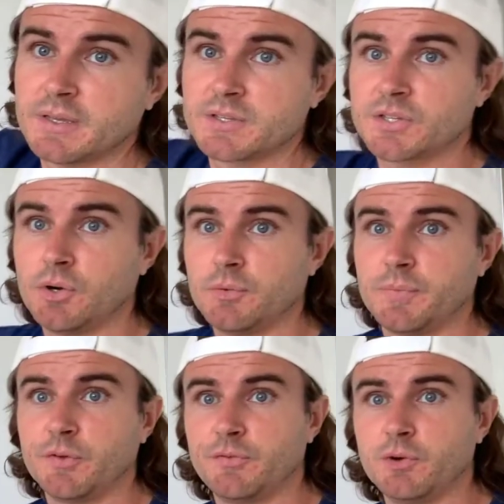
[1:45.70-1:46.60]
So
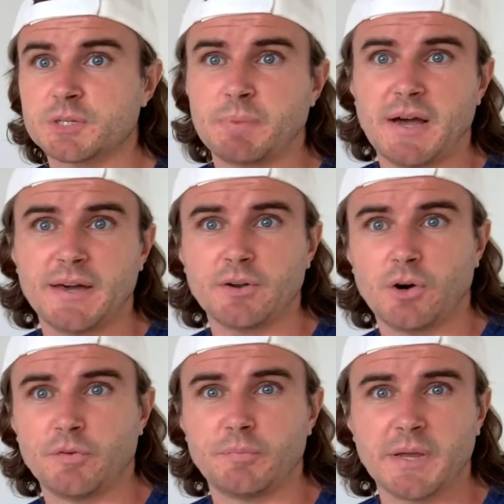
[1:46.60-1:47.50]
the first part
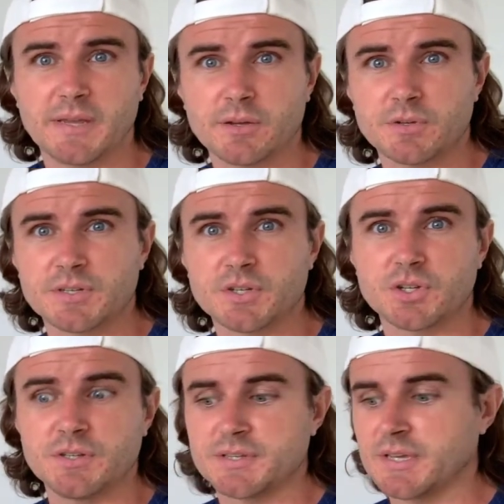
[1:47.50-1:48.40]
of making good
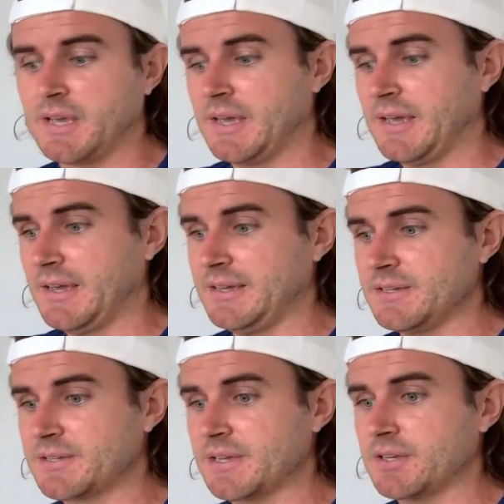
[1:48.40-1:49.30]
decisions
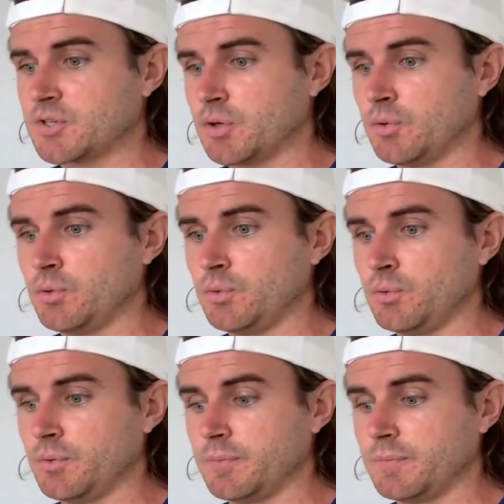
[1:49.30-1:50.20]
is
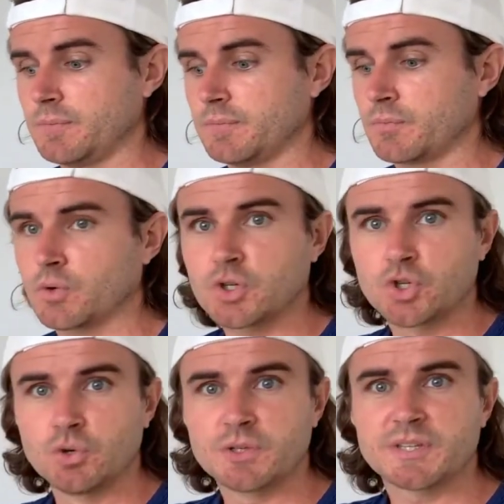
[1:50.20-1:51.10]
to
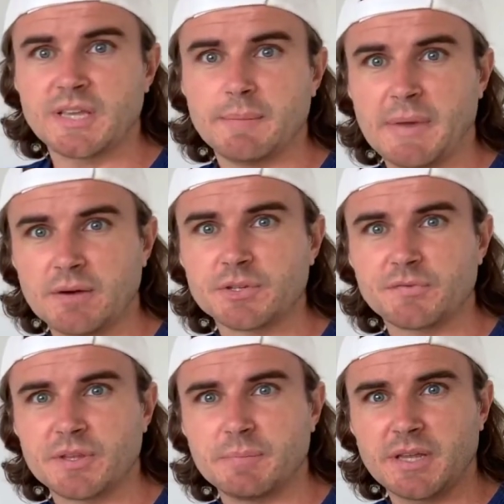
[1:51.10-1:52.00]
reduce the amount
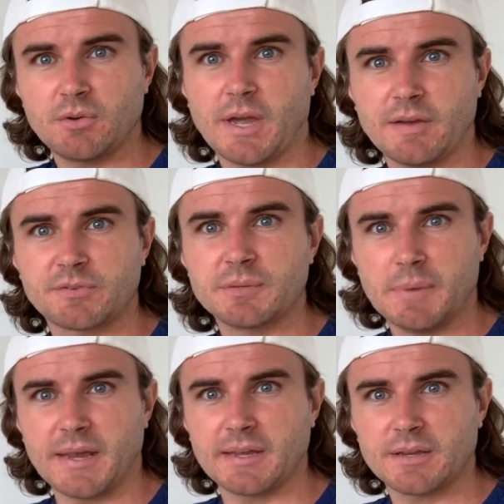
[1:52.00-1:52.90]
of them that you have to
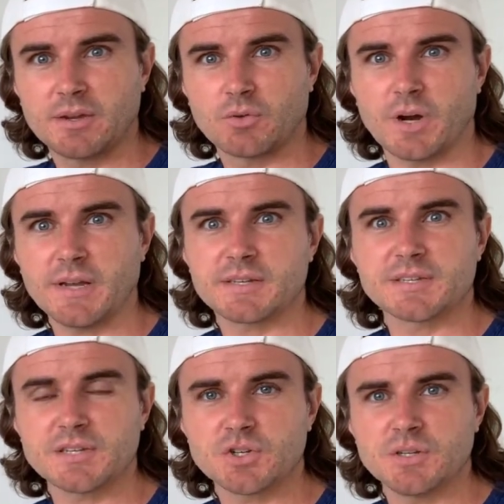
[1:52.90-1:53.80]
make. Right?
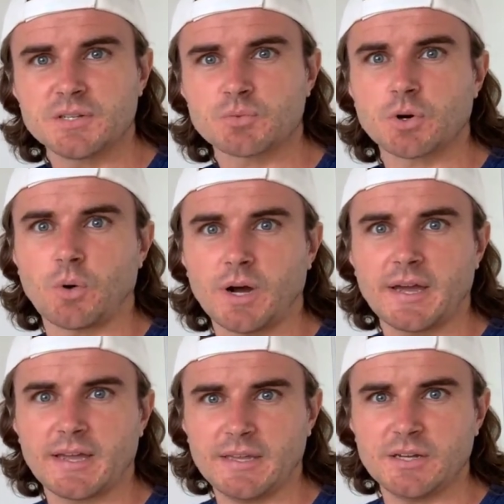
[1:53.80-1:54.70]
Decisions
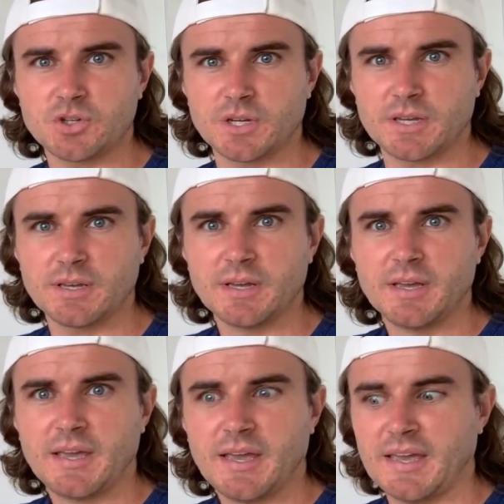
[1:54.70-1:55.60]
require energy,
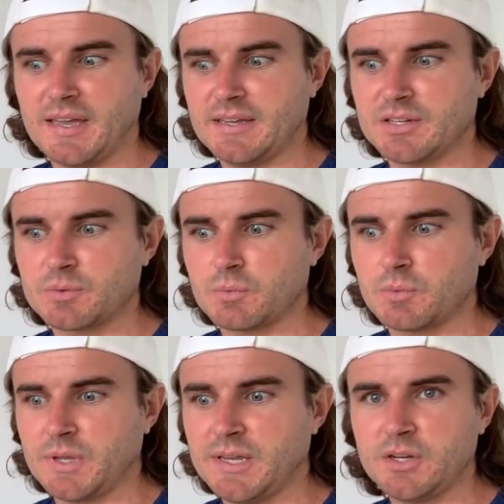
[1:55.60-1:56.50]
and
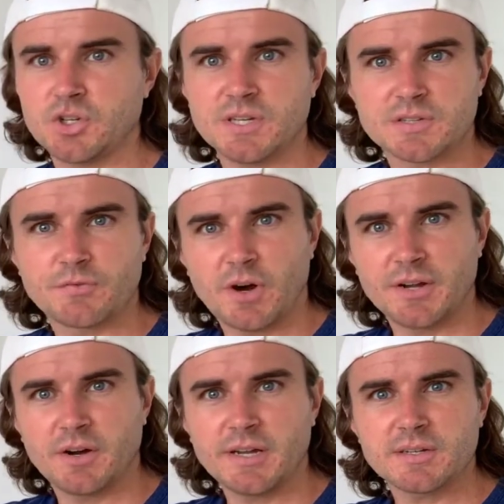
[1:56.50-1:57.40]
energy is
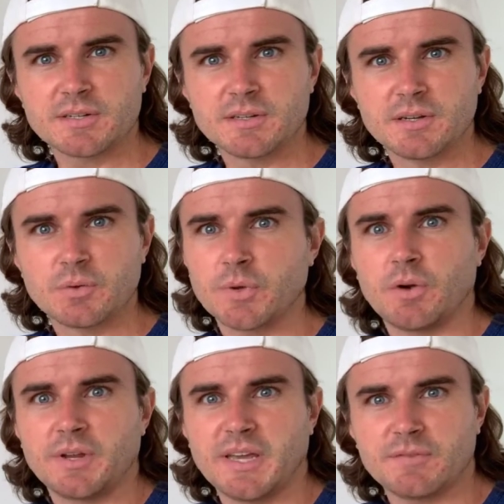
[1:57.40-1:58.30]
finite. We
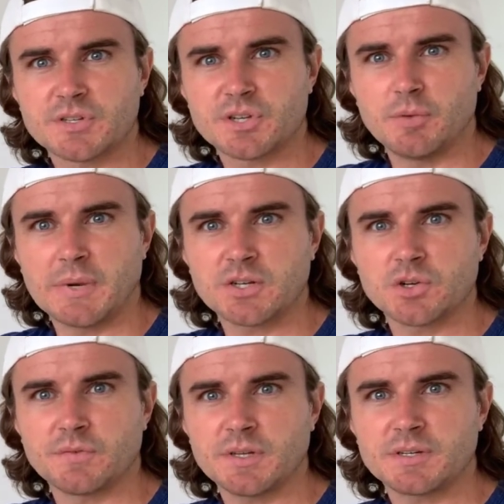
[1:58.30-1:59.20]
only have so much
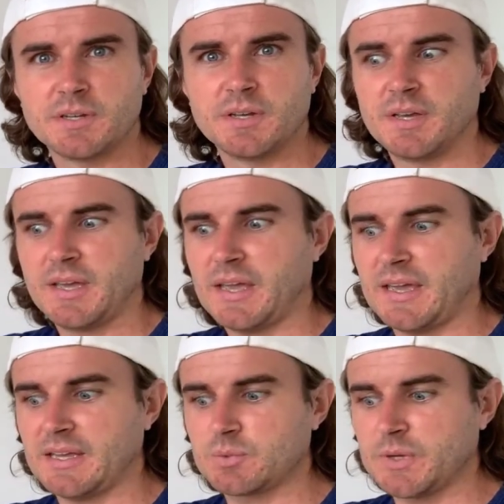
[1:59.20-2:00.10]
of it,
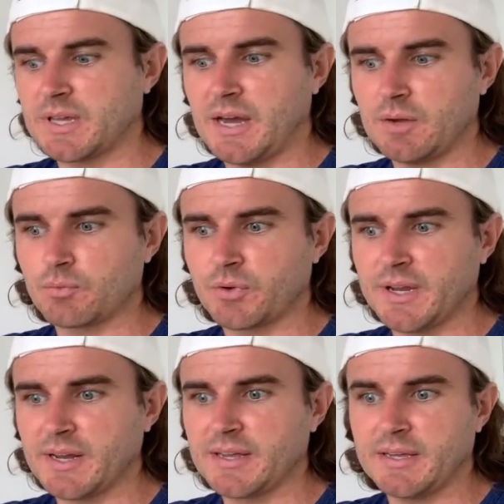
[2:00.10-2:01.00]
and we can't
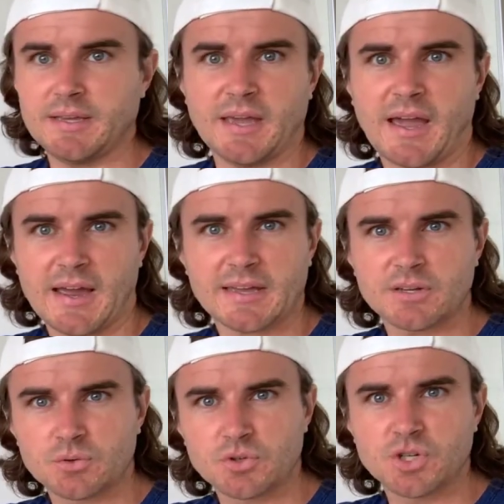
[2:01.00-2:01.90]
really hack
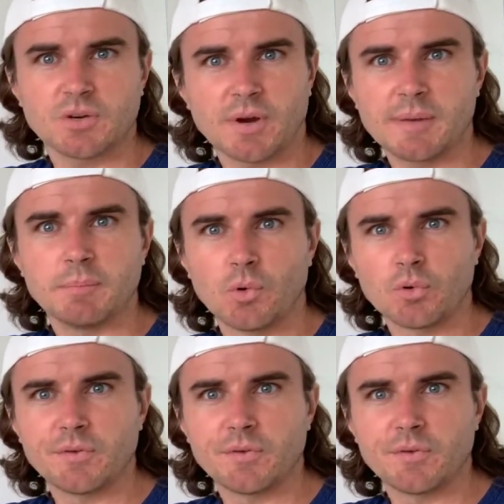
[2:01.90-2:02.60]
it or generate more